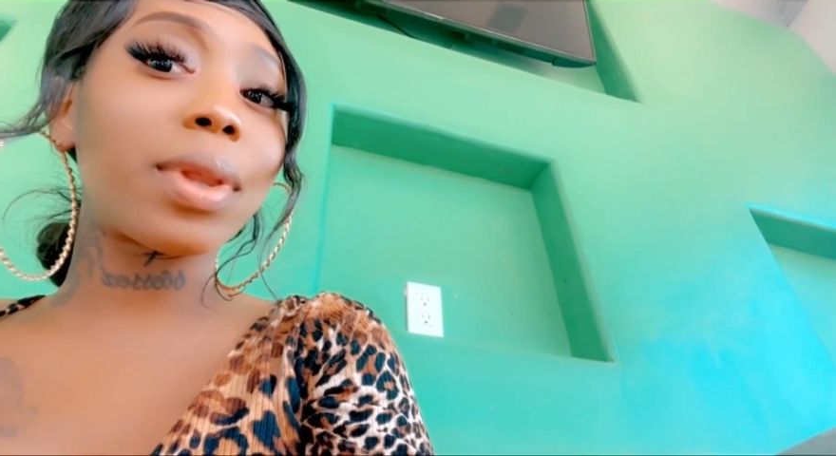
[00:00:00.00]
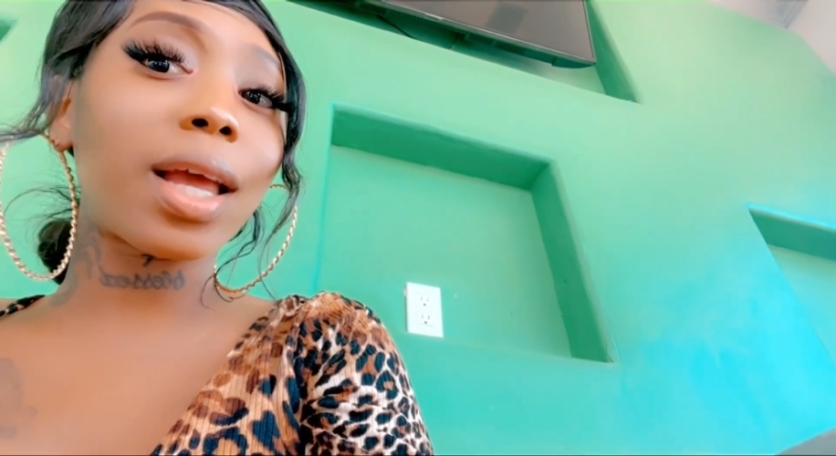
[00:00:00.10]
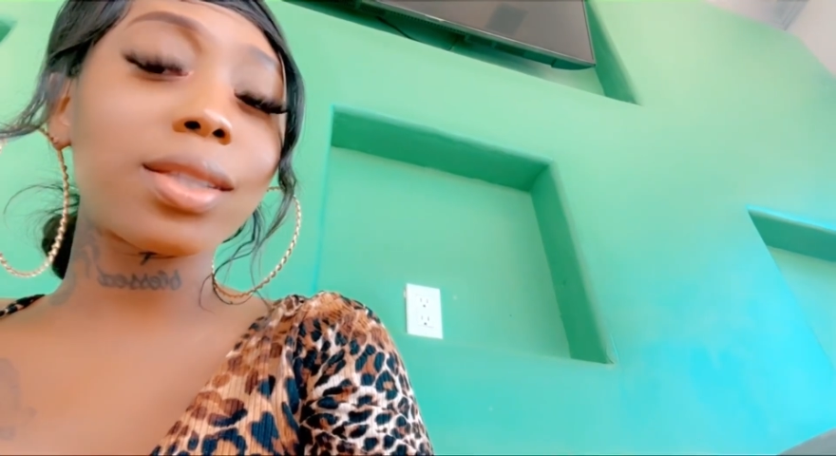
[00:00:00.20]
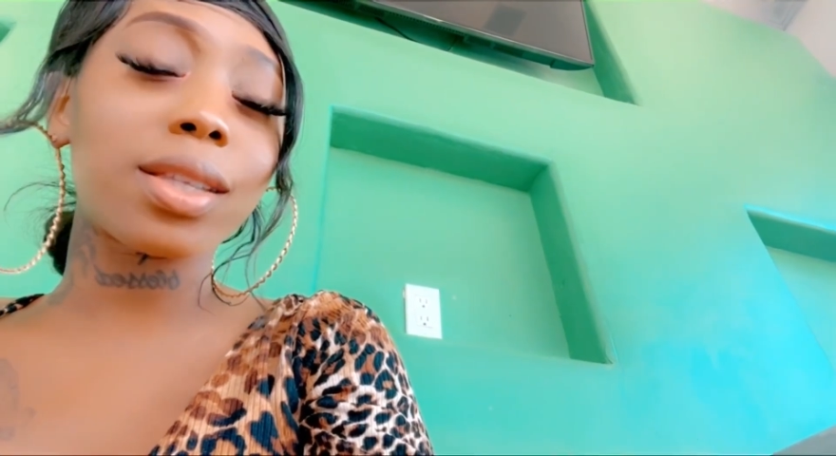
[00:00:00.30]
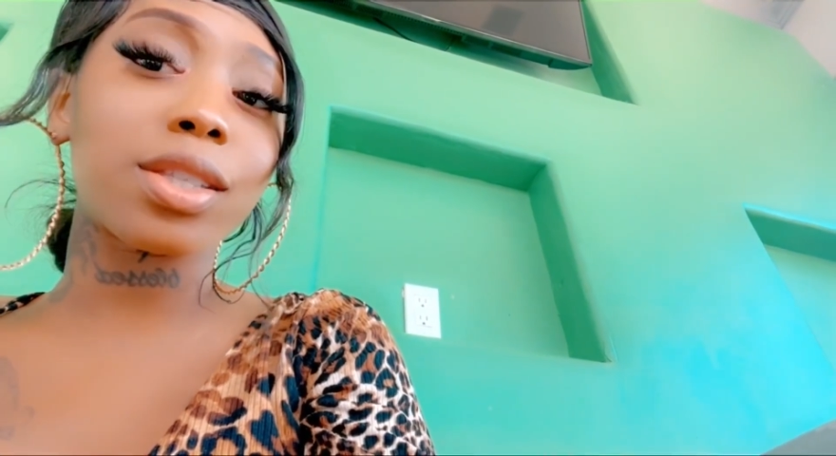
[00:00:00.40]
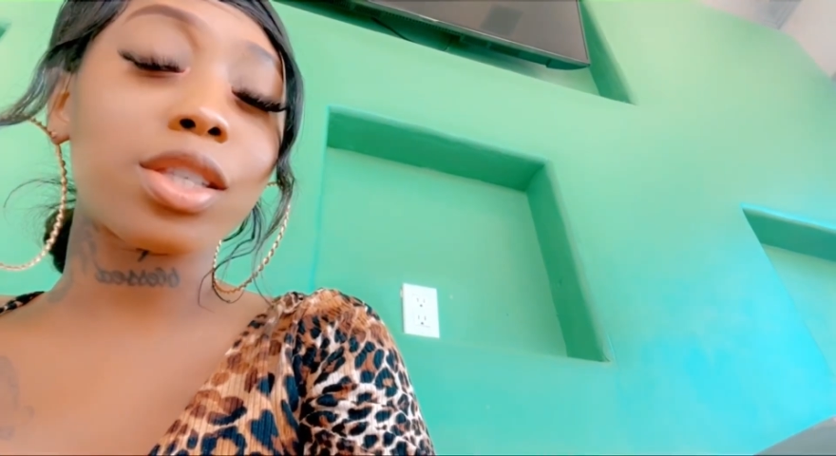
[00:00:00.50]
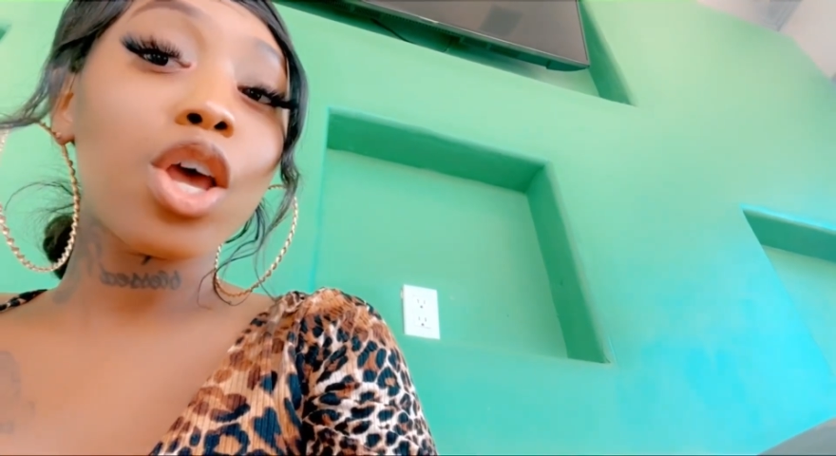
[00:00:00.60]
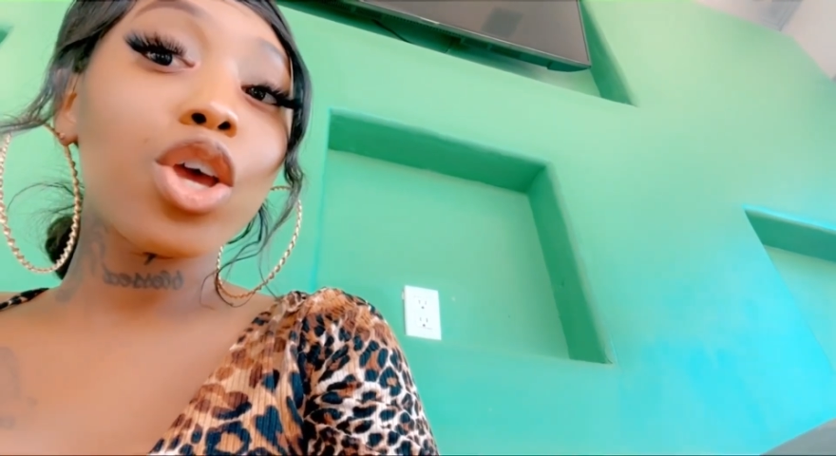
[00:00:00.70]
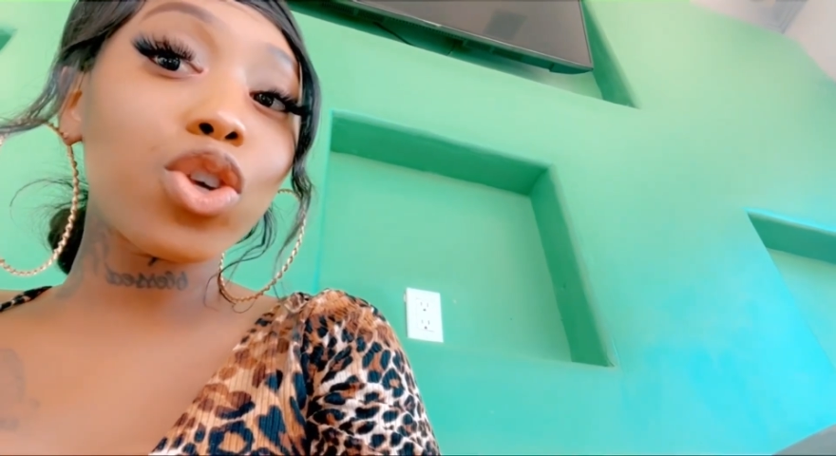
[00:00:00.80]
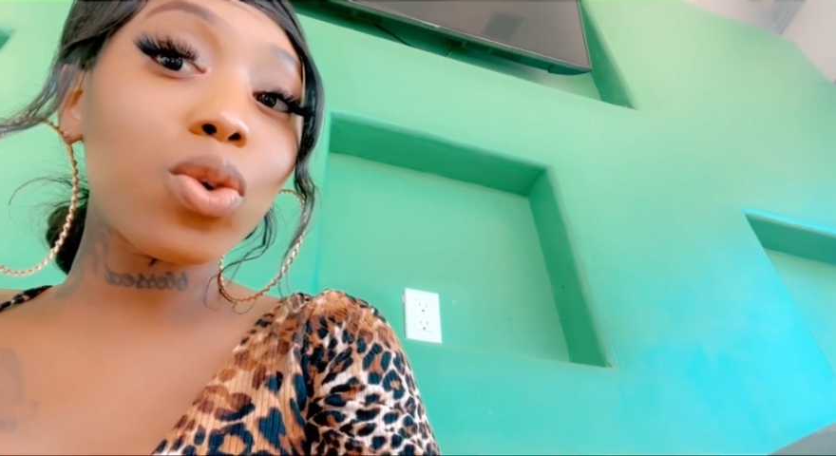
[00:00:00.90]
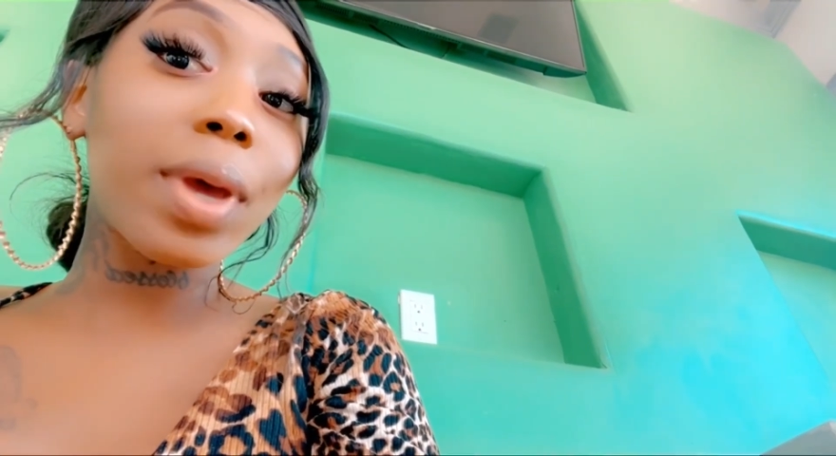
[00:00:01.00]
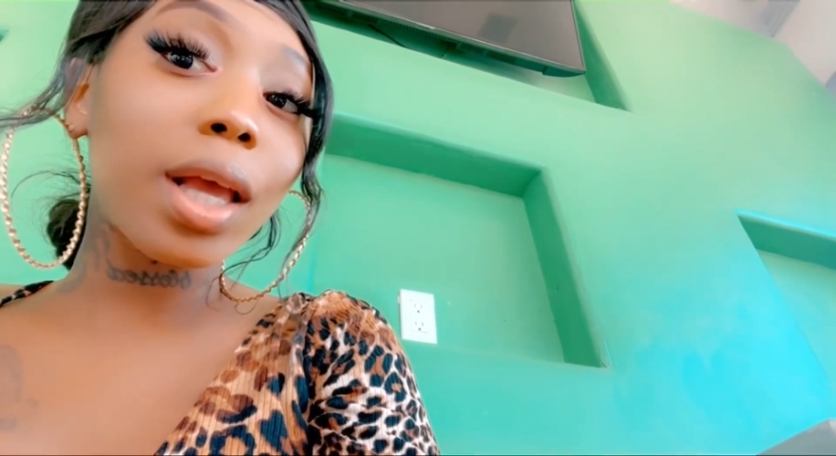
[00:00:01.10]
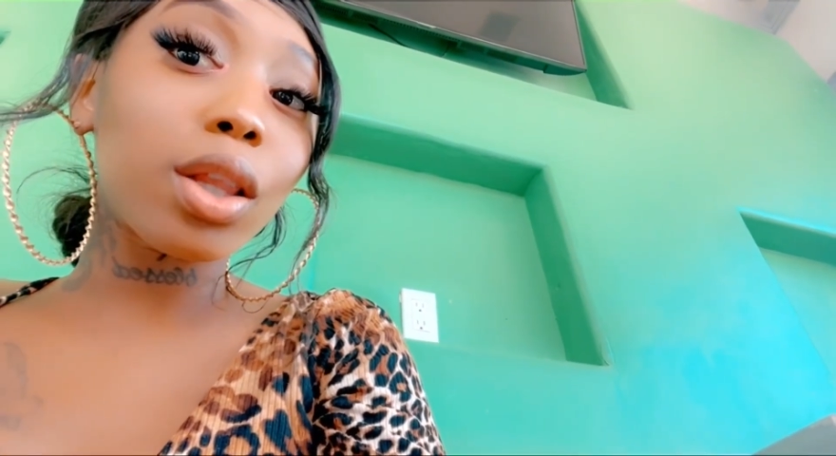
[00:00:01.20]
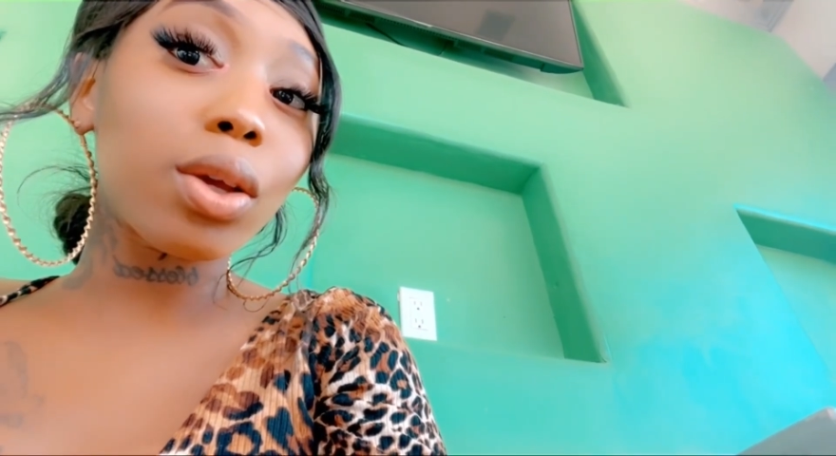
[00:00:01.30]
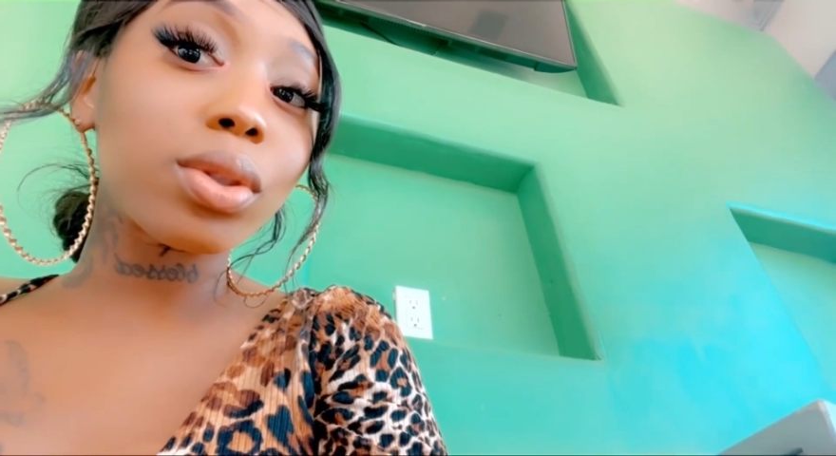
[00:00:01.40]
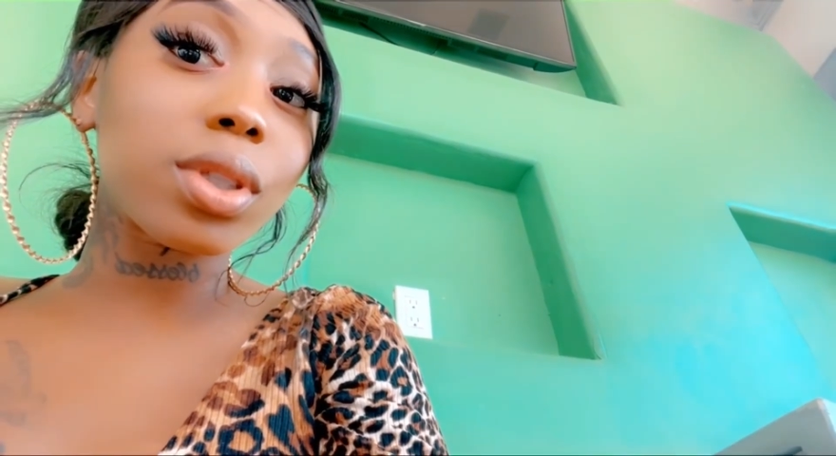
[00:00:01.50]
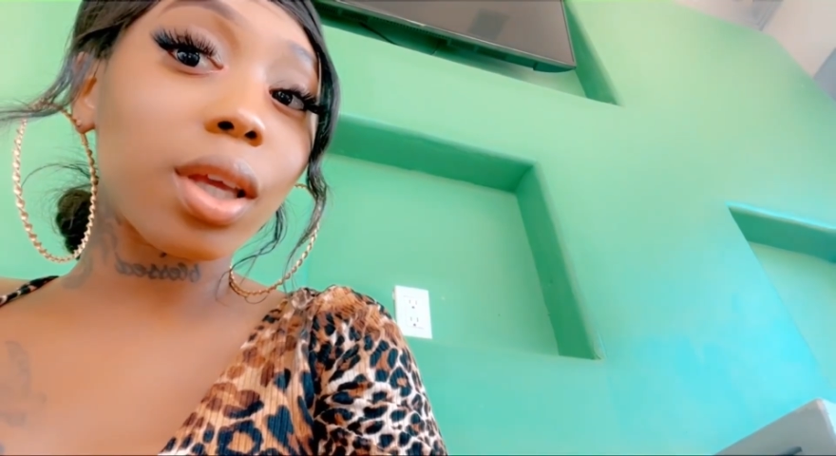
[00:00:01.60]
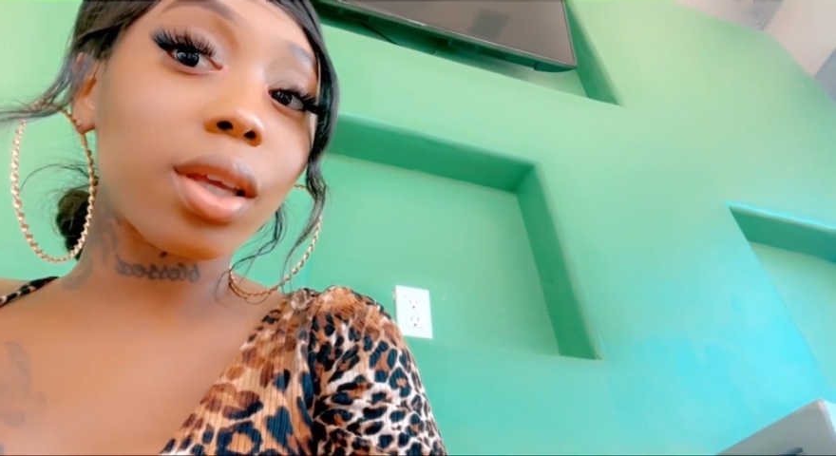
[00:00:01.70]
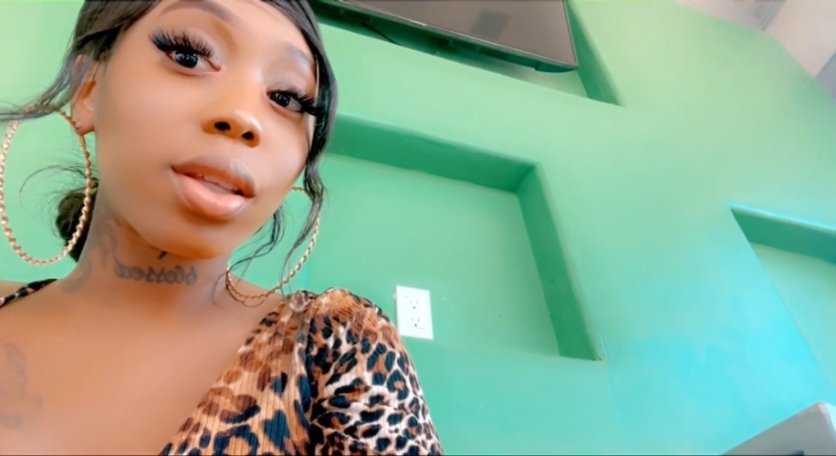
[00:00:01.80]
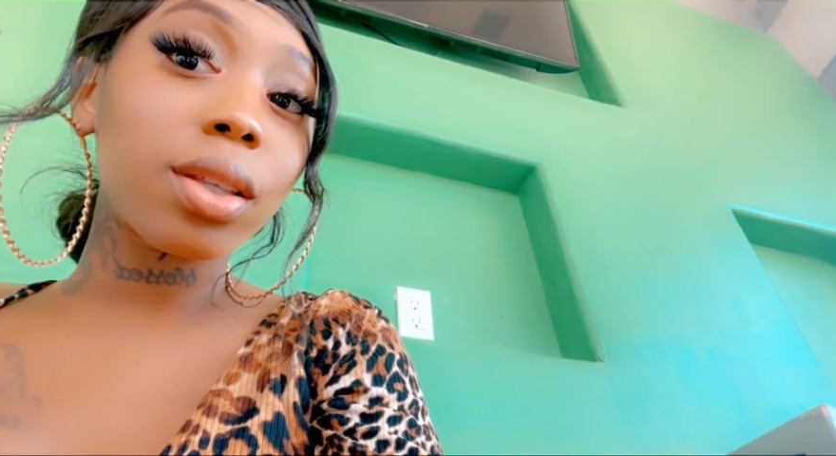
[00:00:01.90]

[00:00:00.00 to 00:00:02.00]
blessings. You've been losing.